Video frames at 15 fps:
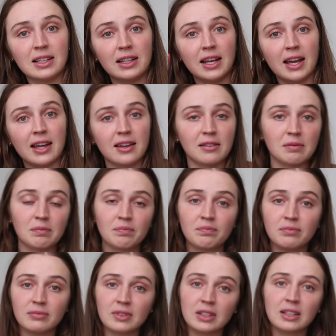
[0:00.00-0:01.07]

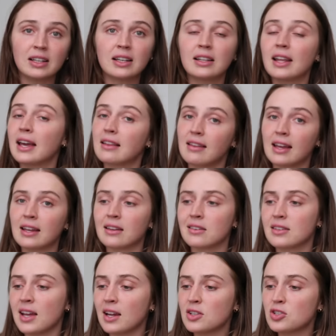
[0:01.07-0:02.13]
clay-like
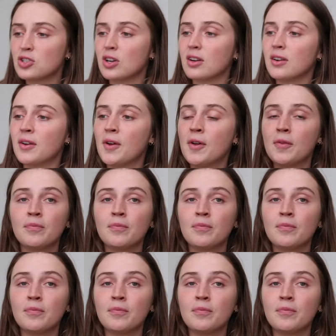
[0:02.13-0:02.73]
and textured.